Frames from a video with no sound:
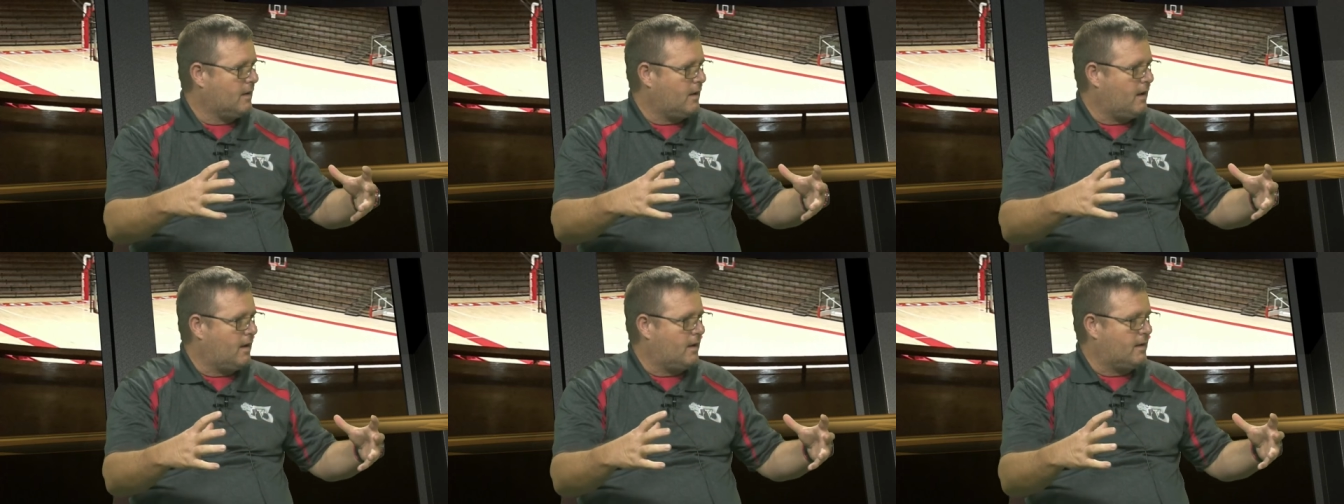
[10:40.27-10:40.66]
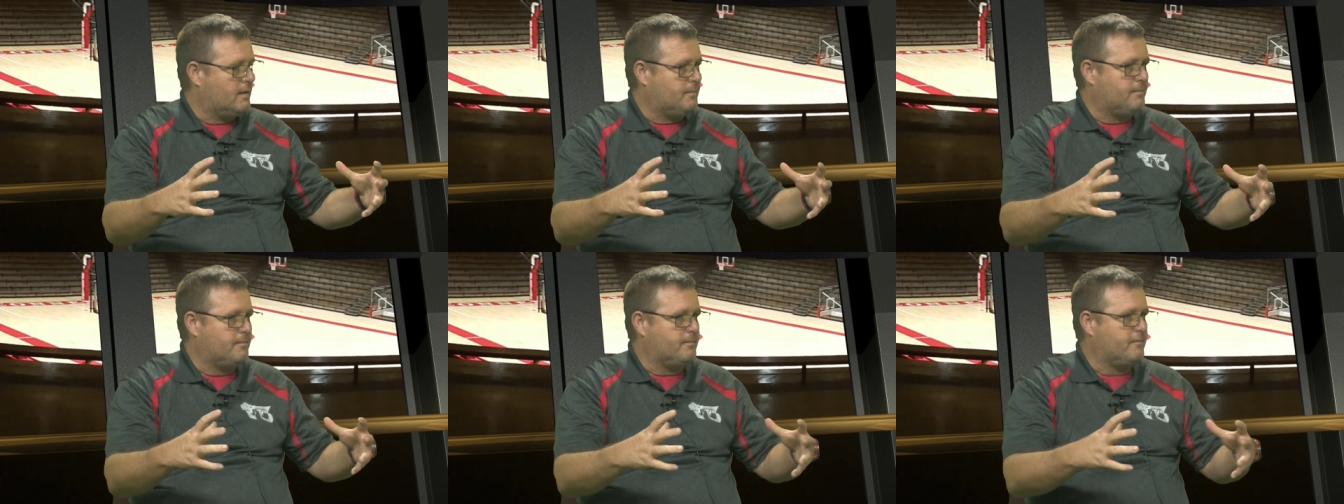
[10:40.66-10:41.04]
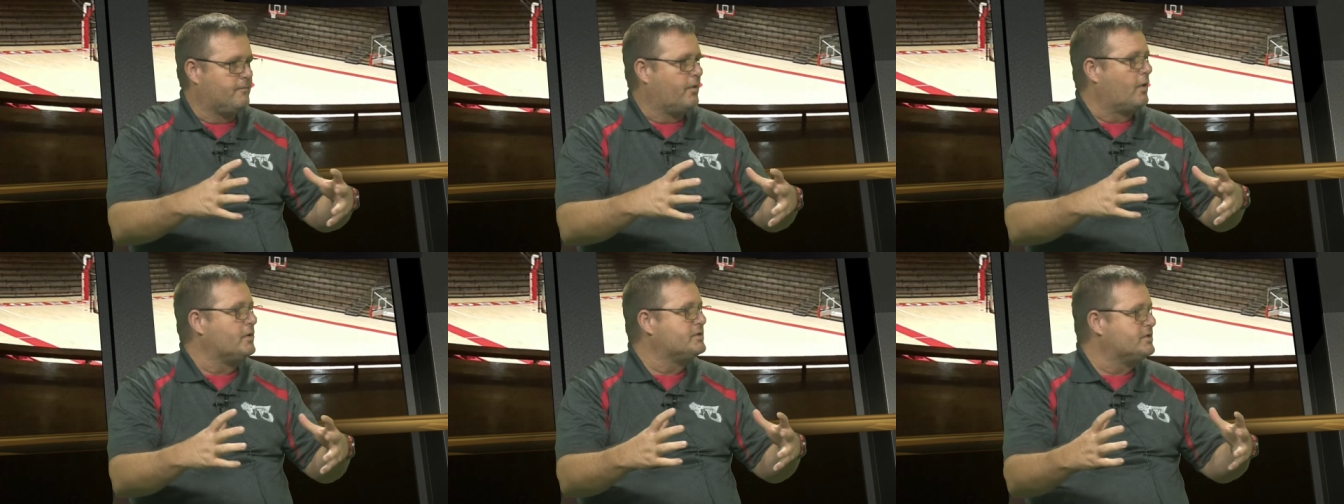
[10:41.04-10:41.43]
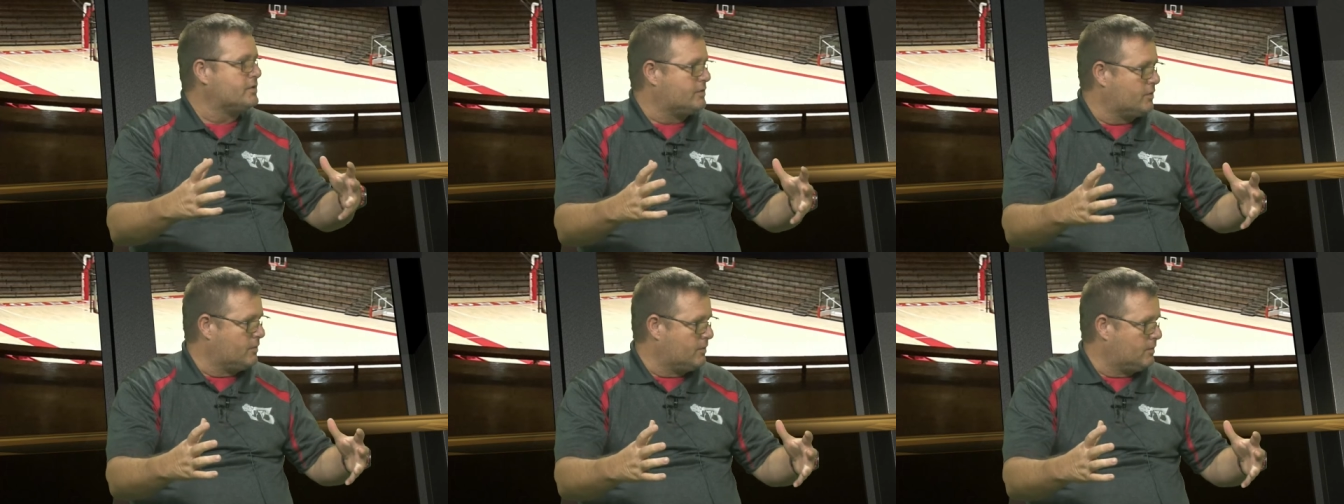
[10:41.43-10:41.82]
um,
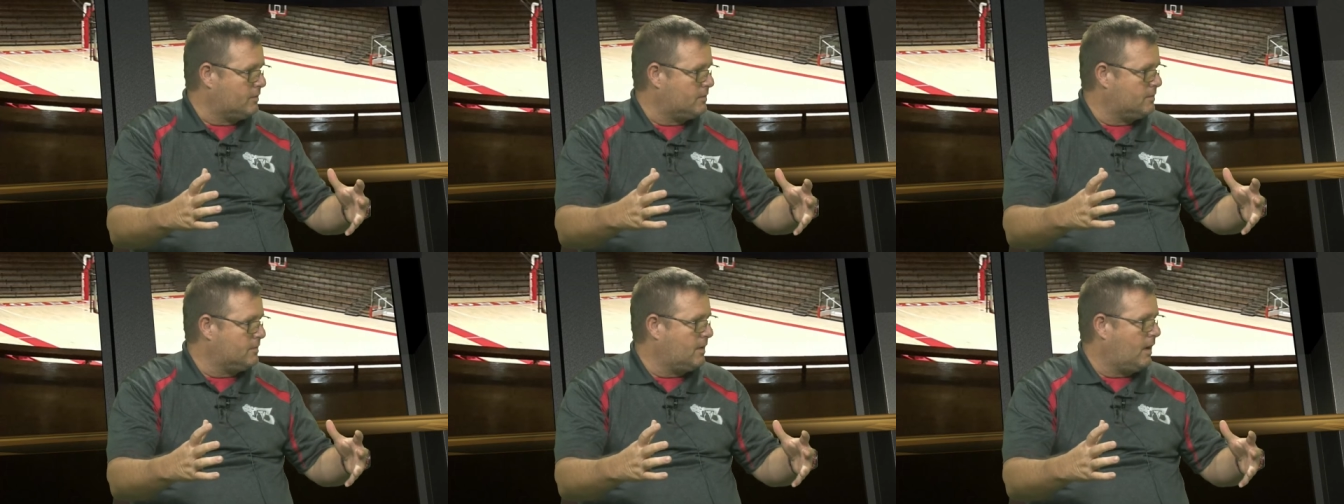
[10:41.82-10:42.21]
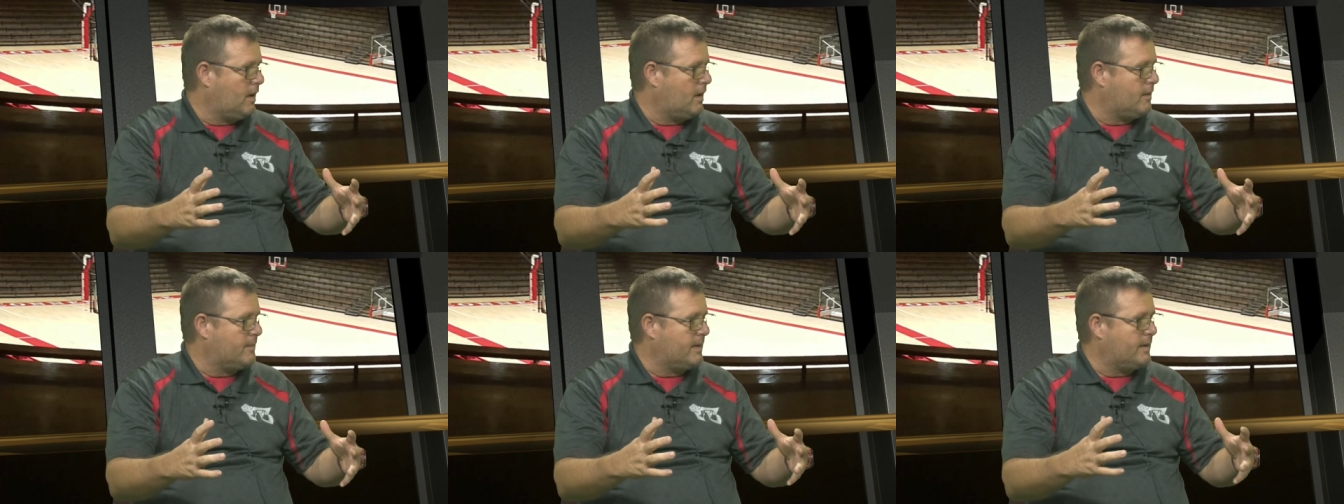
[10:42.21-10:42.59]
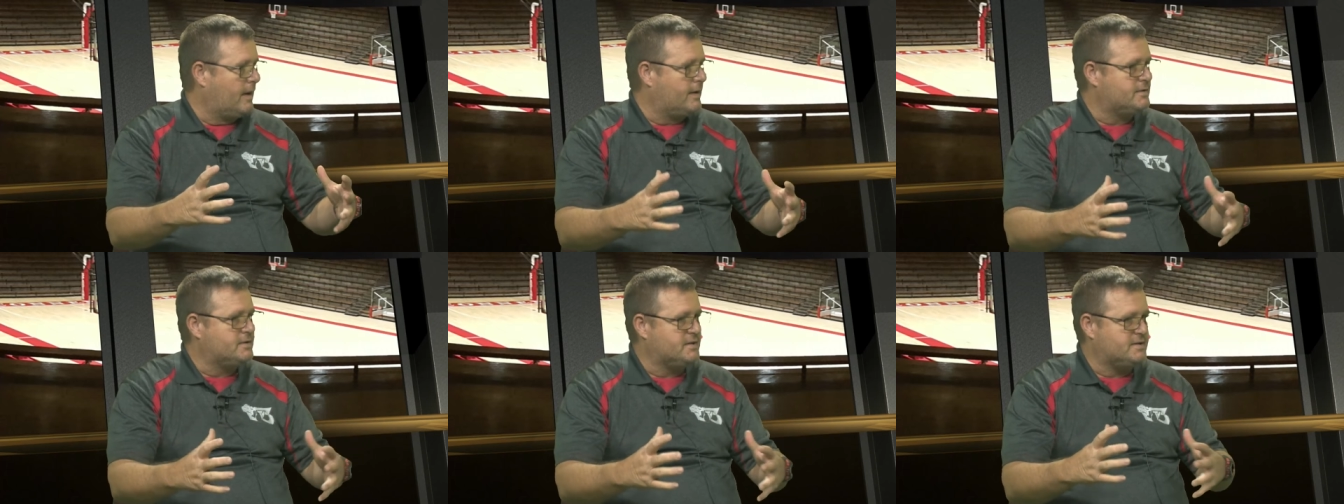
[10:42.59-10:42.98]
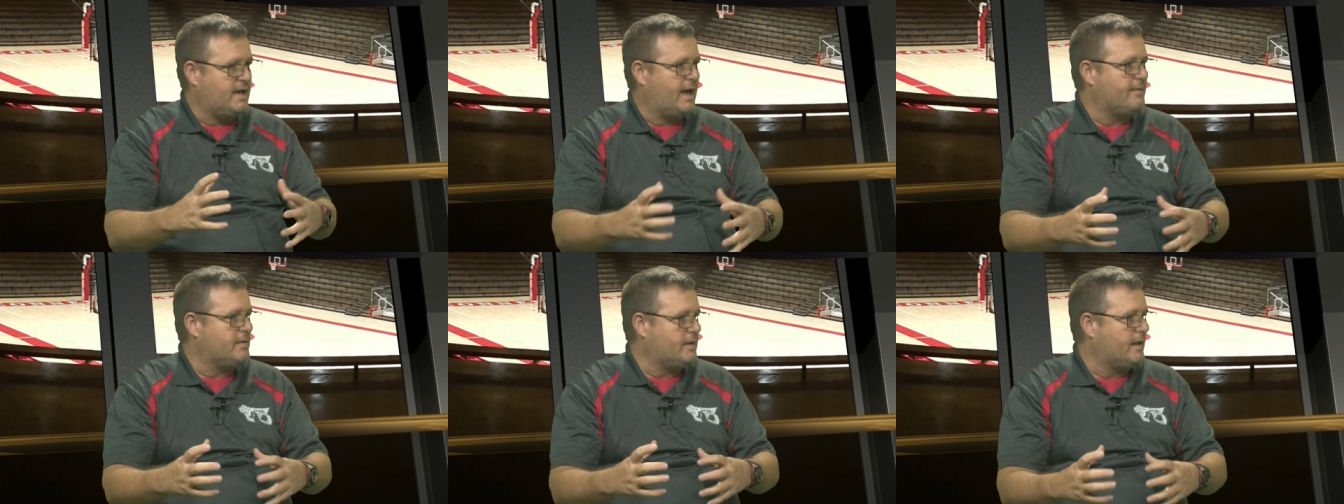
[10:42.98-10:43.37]
versatile um, and not just
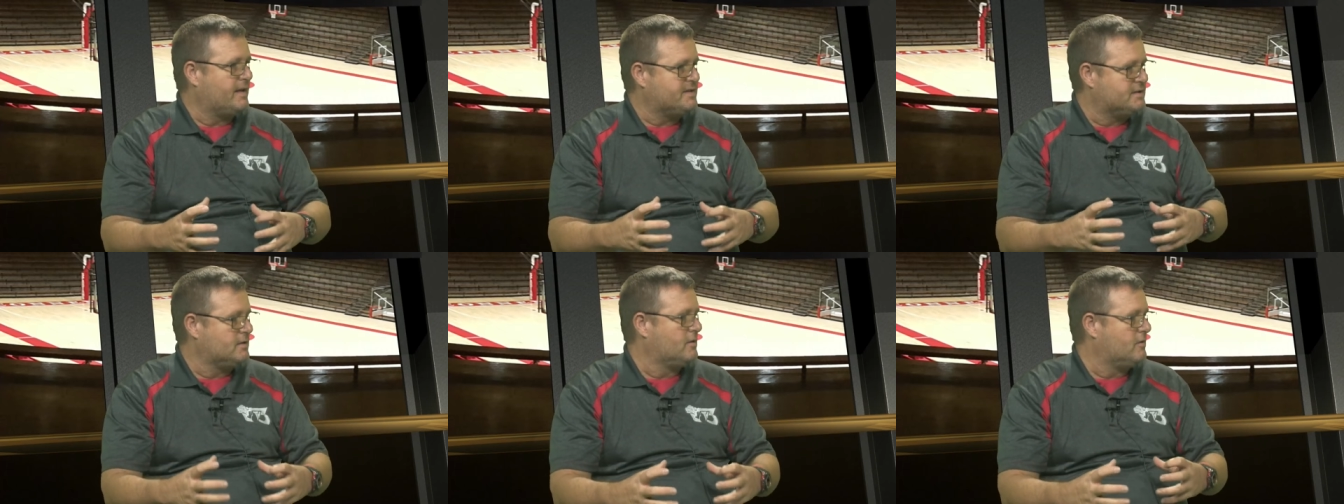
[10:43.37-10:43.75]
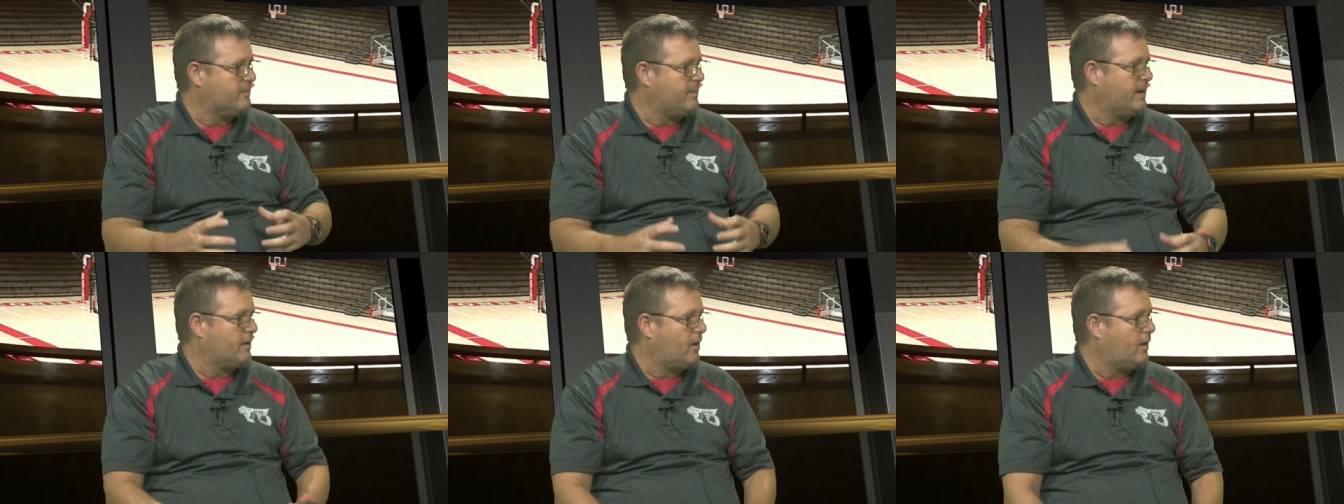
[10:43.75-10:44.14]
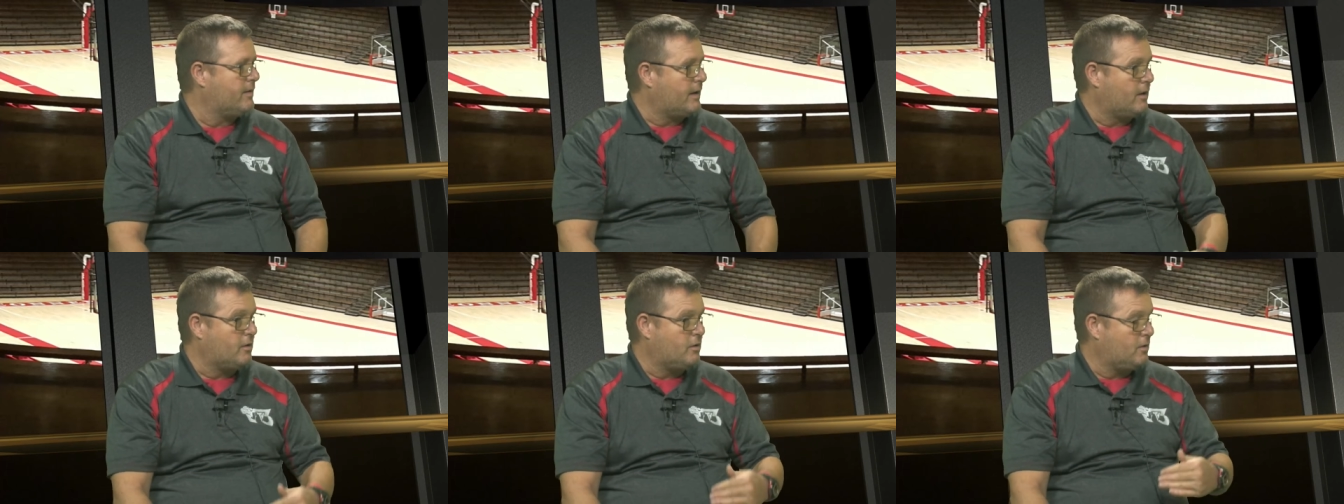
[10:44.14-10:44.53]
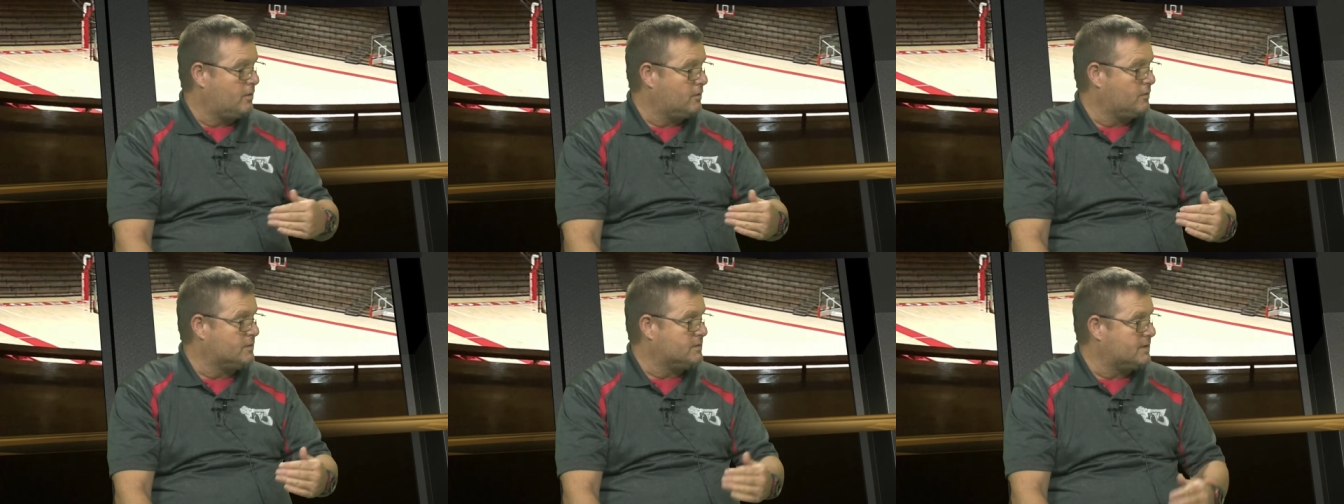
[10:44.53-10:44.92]
having that skill of being on there. You
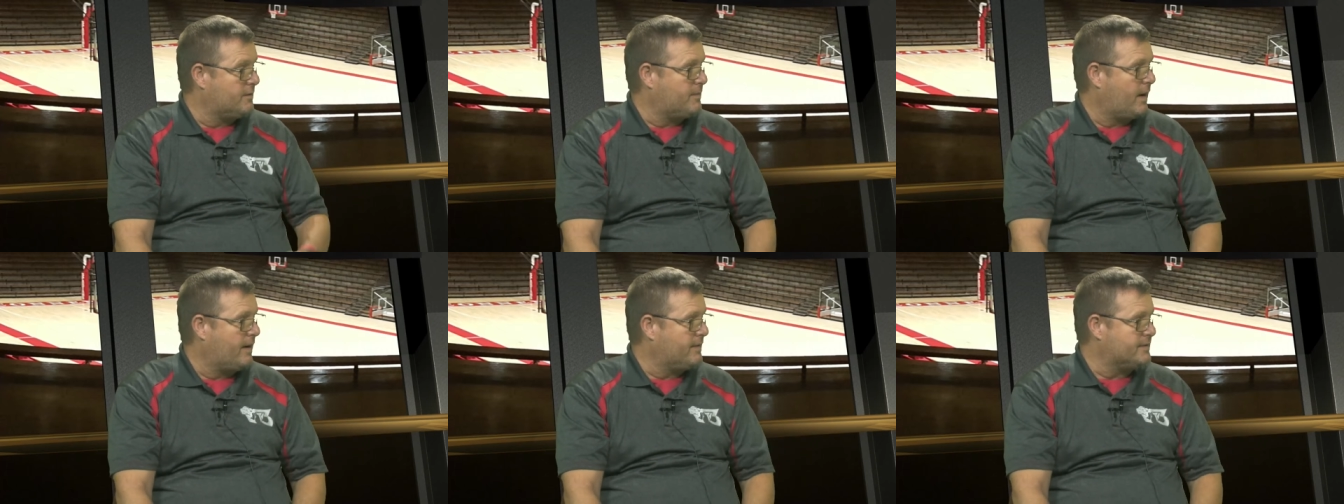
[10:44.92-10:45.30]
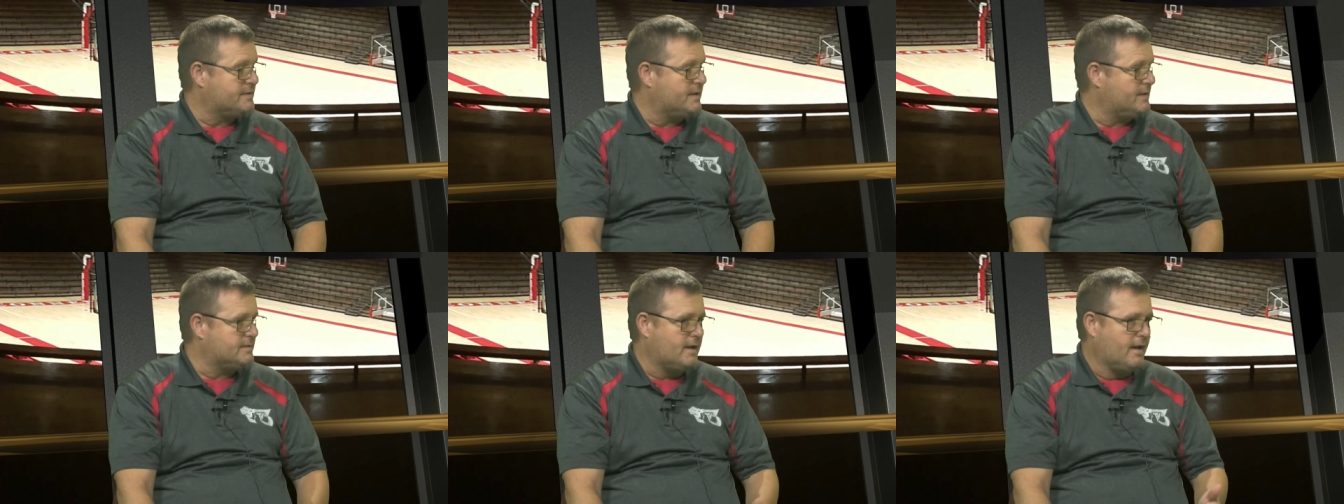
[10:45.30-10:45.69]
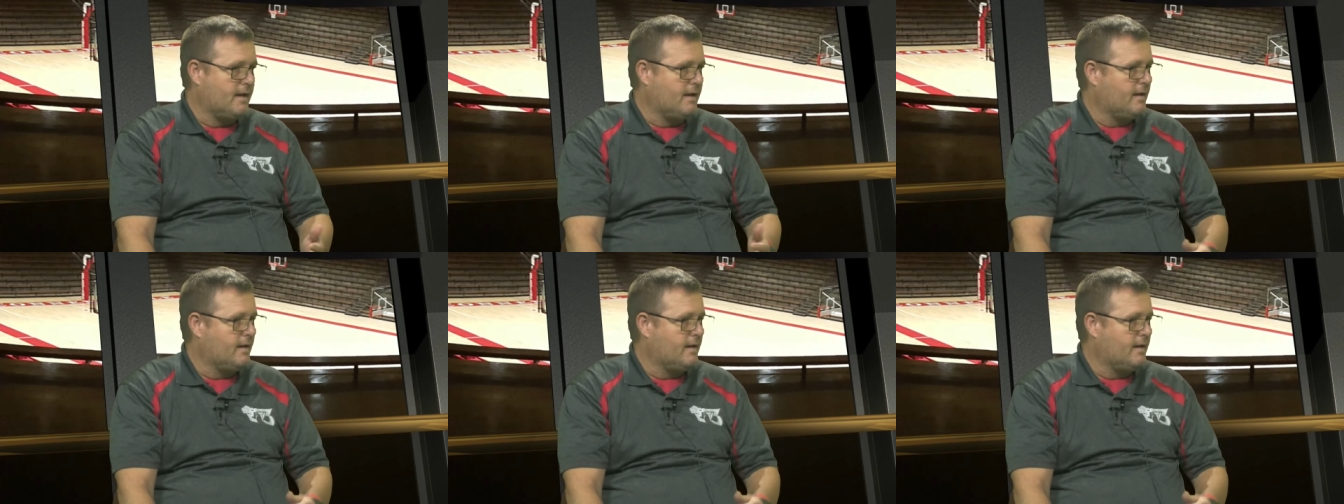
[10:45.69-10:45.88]
can do stuff behind the scenes.